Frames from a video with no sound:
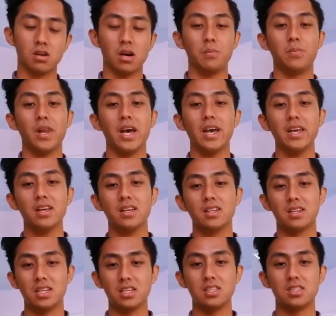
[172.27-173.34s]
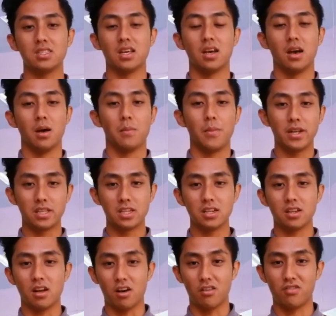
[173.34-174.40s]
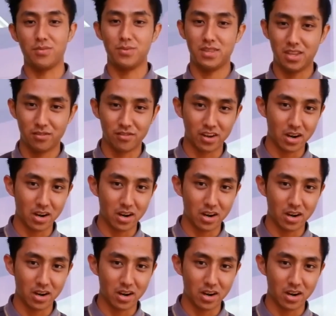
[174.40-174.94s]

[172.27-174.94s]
apply this method of repeating